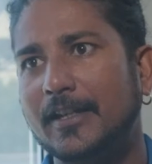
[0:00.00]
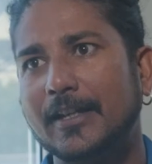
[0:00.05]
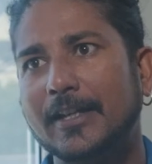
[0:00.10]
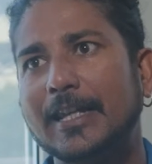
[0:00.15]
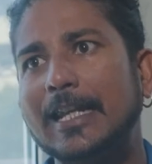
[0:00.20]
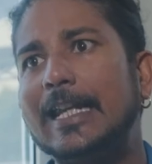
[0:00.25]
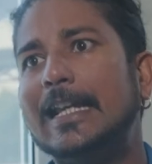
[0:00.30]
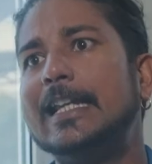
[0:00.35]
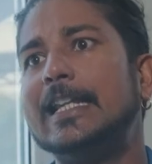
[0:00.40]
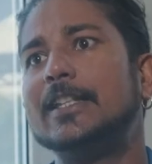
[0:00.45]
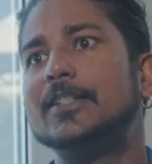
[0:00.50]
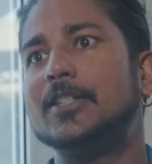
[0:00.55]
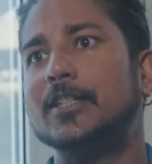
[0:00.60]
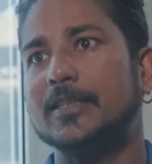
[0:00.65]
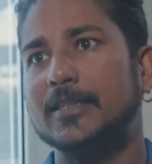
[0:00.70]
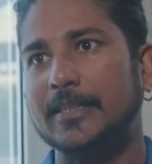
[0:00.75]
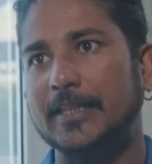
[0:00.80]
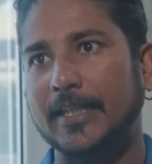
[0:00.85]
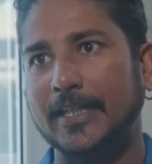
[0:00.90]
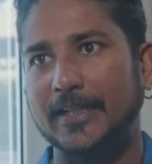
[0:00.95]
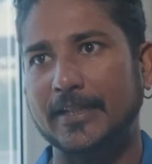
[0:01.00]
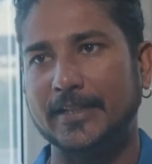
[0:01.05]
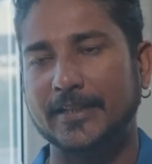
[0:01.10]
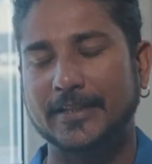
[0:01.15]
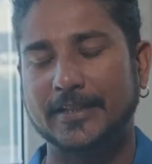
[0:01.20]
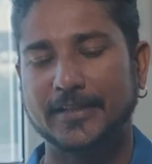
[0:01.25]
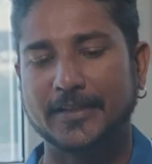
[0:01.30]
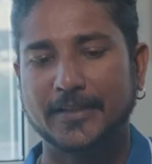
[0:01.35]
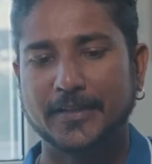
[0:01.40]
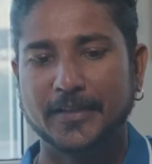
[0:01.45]
religious thing
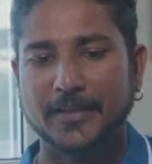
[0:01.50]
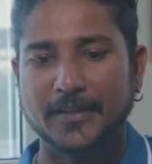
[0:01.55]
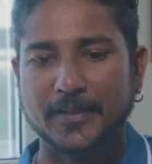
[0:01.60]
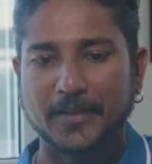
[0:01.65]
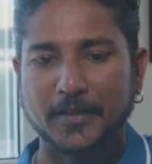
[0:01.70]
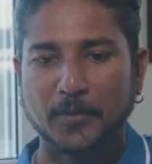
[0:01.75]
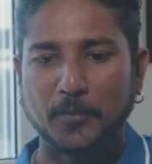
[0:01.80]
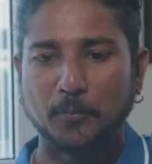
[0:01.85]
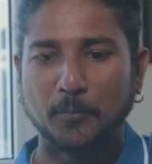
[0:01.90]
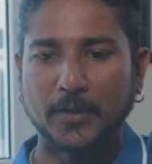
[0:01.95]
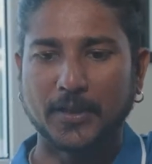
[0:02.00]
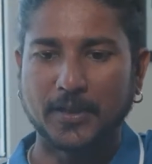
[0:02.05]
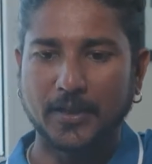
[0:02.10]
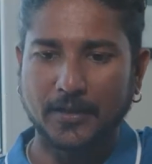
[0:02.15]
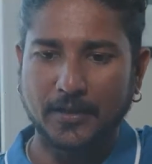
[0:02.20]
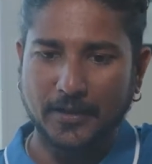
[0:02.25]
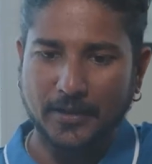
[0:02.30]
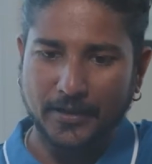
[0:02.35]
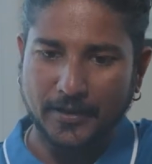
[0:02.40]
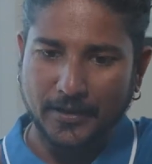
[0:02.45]
but the